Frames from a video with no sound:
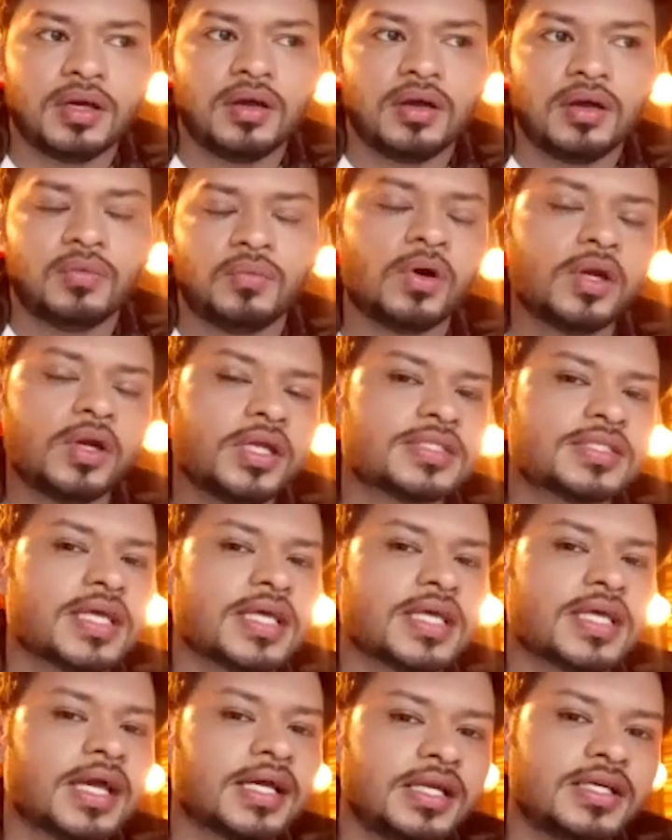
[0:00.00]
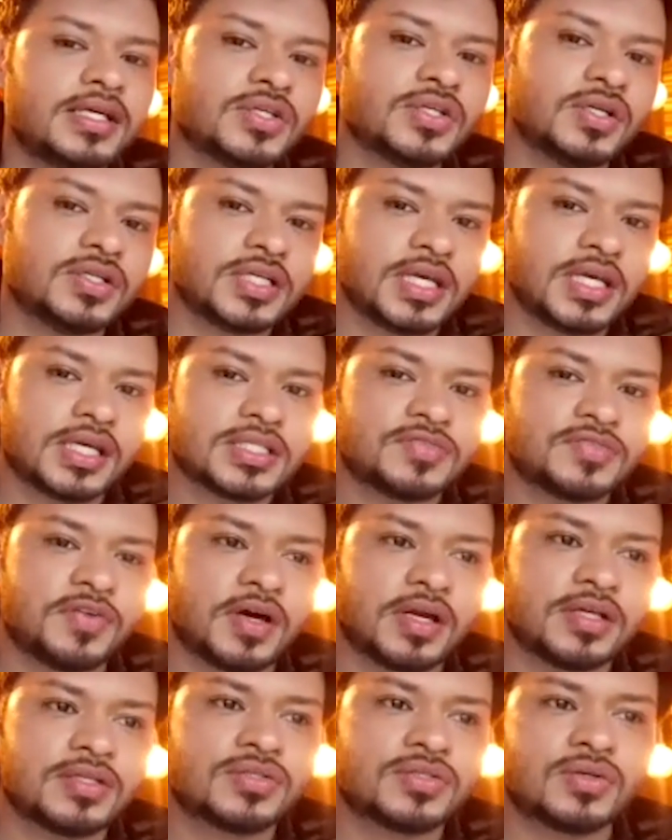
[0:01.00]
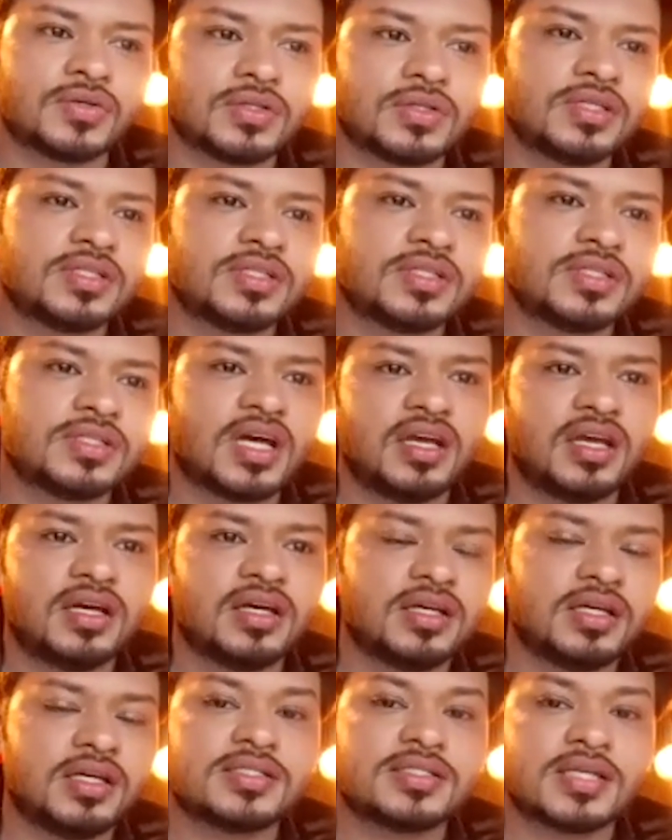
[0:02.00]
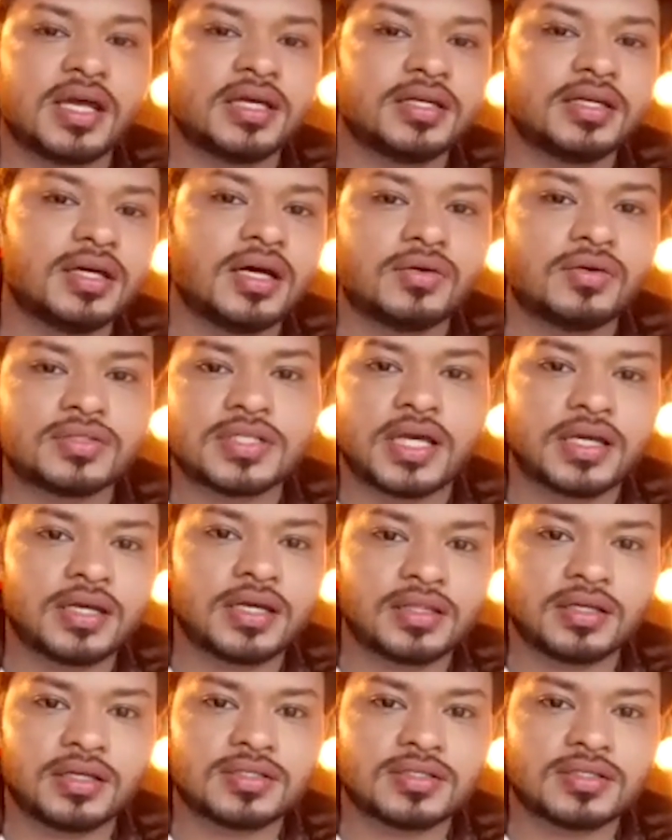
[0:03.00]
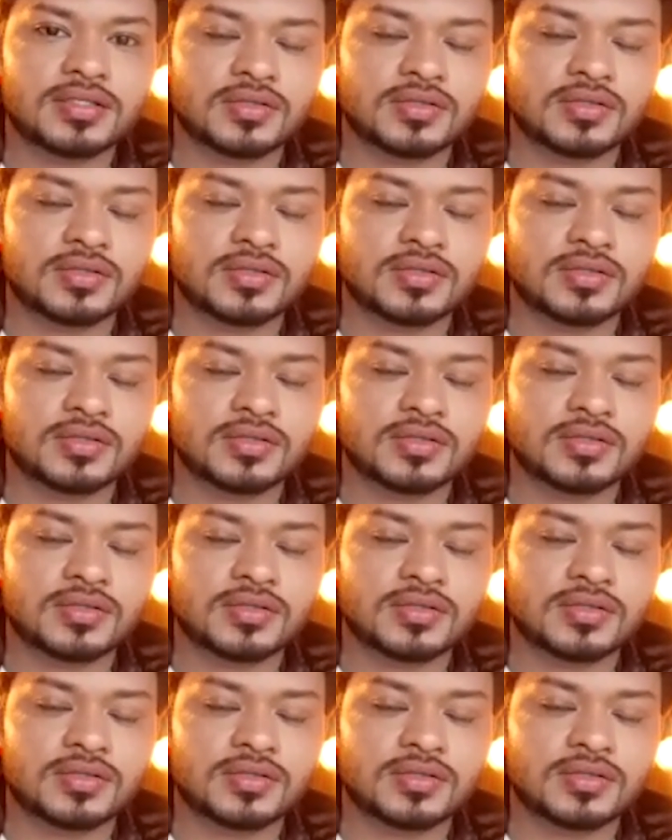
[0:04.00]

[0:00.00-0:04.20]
what exactly is your take as far as the entire insider outsider thing is?